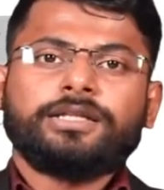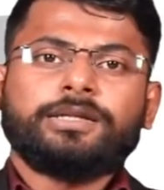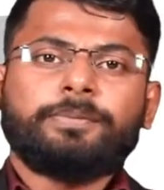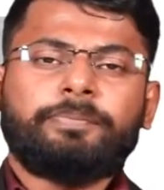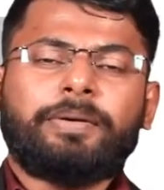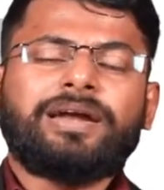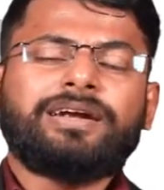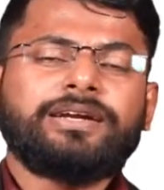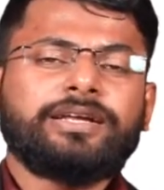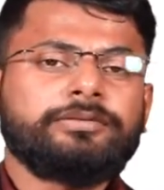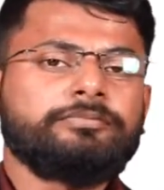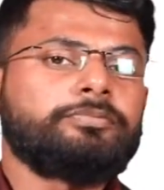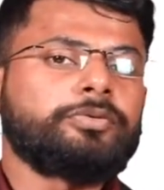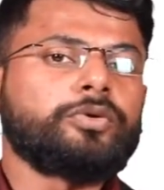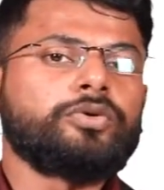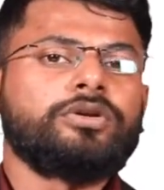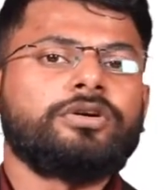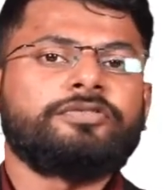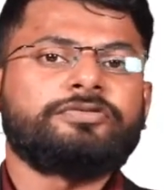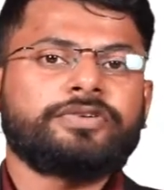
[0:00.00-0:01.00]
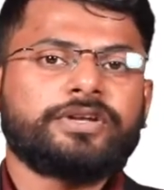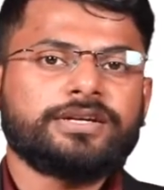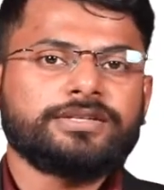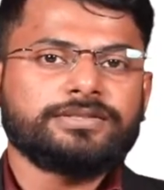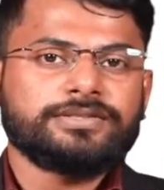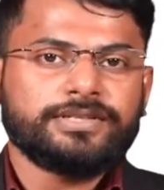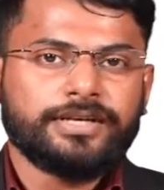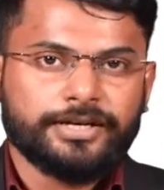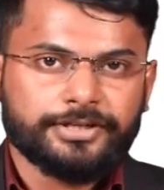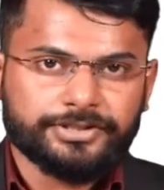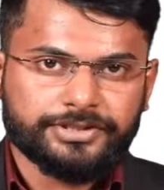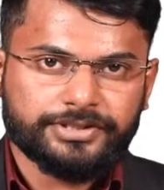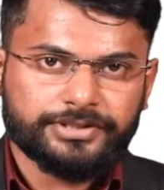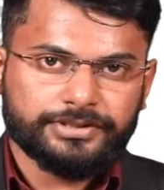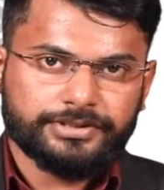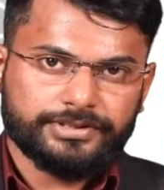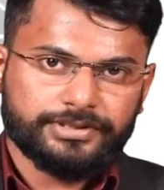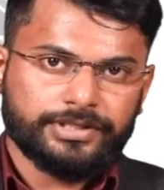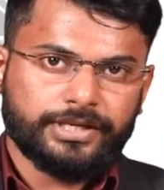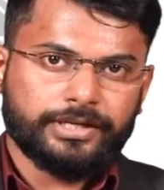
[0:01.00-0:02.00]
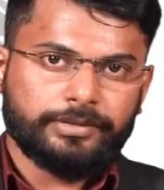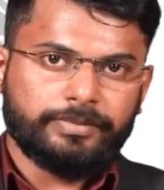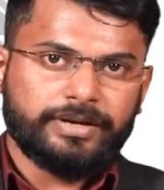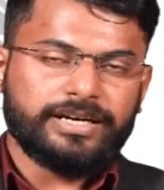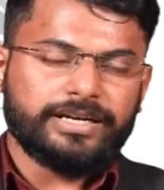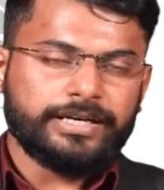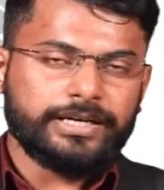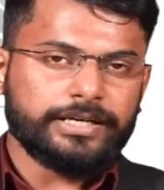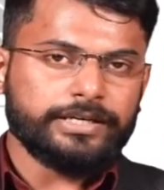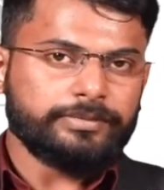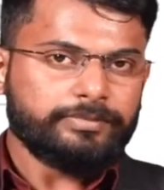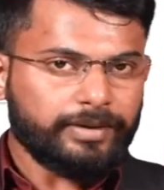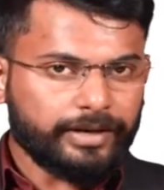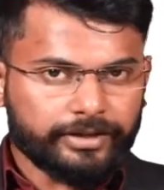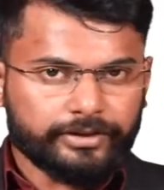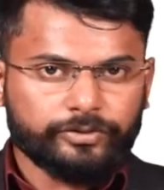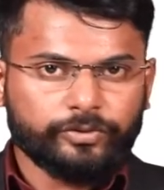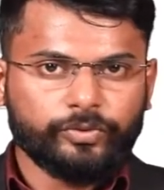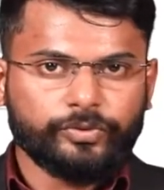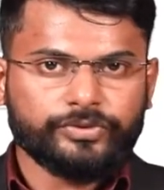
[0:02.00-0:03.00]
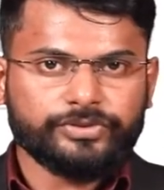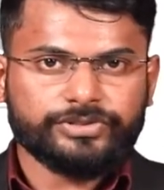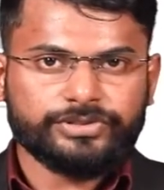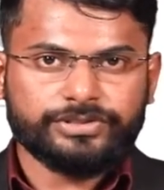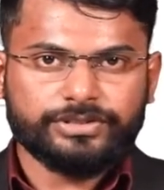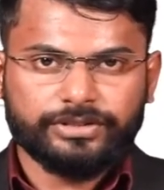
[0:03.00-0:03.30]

The pending pool of transactions are maintained by nodes.